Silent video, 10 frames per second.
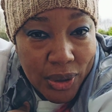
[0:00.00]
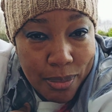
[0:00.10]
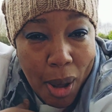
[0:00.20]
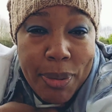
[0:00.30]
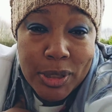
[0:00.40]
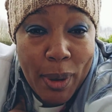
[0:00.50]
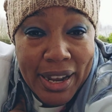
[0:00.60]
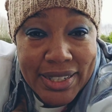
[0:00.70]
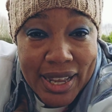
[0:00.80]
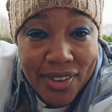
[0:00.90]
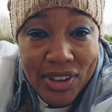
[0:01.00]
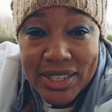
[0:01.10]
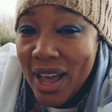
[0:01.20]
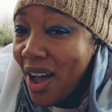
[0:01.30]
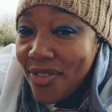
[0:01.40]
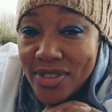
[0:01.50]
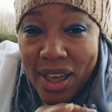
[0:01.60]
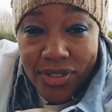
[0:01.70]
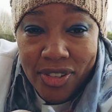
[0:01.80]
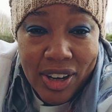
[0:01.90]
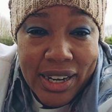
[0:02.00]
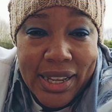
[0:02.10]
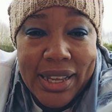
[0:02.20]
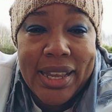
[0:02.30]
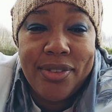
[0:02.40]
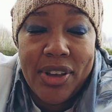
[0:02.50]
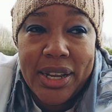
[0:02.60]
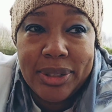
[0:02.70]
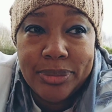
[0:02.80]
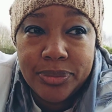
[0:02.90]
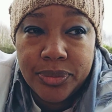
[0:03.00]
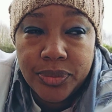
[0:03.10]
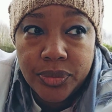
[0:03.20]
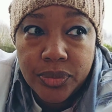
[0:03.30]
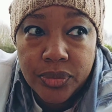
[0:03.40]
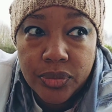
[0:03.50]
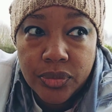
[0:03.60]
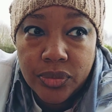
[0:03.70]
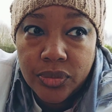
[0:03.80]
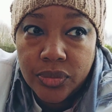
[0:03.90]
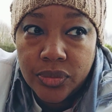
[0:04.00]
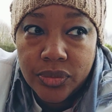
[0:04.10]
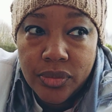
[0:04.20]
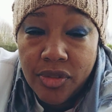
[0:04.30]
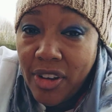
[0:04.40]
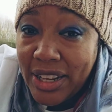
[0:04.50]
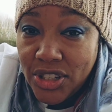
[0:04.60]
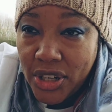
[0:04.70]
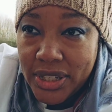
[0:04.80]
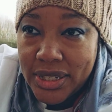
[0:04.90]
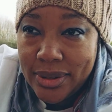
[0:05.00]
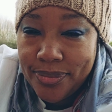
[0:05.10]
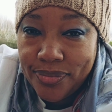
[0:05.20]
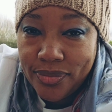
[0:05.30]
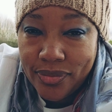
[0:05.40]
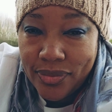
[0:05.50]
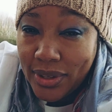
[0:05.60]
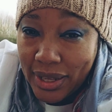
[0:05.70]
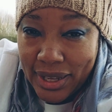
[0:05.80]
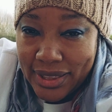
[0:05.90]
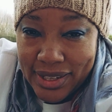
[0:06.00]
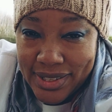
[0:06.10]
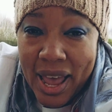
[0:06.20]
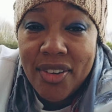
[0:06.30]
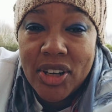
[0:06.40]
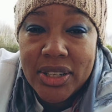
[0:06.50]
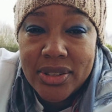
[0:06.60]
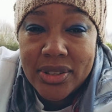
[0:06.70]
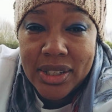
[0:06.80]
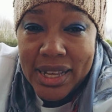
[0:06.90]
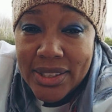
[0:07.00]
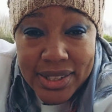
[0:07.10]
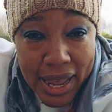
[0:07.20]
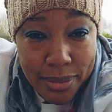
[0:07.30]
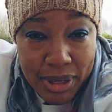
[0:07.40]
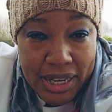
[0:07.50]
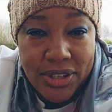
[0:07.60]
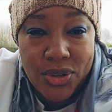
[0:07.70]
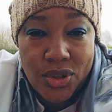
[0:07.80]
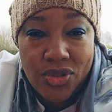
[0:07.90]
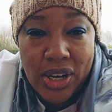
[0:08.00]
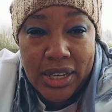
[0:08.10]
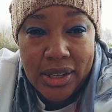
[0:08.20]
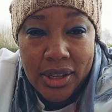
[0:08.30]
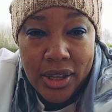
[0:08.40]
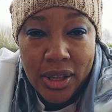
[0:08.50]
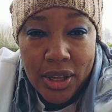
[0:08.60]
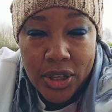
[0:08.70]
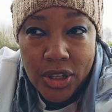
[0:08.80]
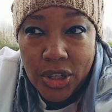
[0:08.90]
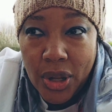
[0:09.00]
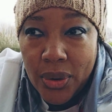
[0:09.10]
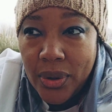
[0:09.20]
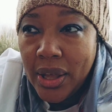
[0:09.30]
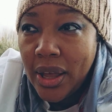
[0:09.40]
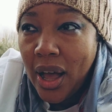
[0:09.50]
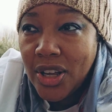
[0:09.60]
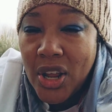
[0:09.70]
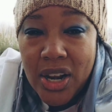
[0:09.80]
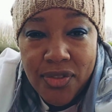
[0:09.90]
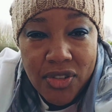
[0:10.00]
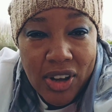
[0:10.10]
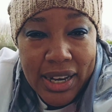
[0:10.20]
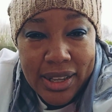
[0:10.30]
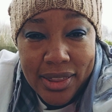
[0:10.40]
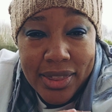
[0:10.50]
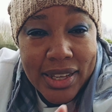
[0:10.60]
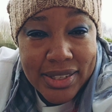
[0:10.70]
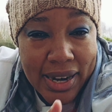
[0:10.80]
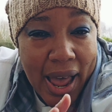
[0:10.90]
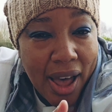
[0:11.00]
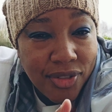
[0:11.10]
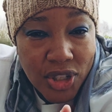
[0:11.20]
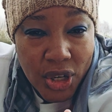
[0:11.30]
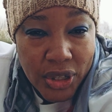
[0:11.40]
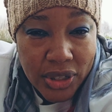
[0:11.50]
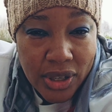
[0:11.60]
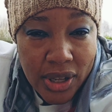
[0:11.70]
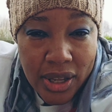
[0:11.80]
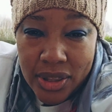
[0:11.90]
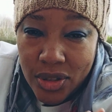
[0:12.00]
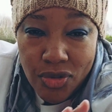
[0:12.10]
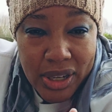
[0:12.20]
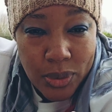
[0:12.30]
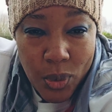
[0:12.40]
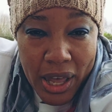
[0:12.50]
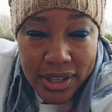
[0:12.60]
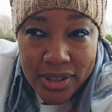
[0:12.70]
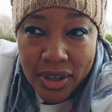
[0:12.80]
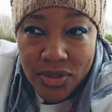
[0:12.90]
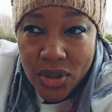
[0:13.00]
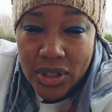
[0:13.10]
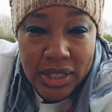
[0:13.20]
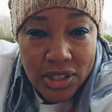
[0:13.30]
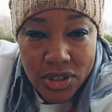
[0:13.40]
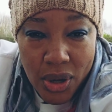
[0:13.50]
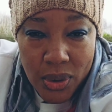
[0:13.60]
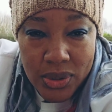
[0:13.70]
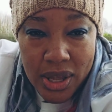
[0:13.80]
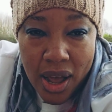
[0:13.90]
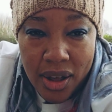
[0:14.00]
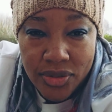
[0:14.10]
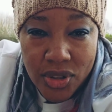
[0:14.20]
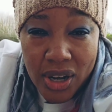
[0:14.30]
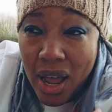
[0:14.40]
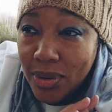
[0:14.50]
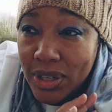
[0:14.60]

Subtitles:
my perspective is that I've never really even ventured in these areas in the entertainment industry. You know, I don't even really, the things that I have done, these written works that I've done and these shows that I've done,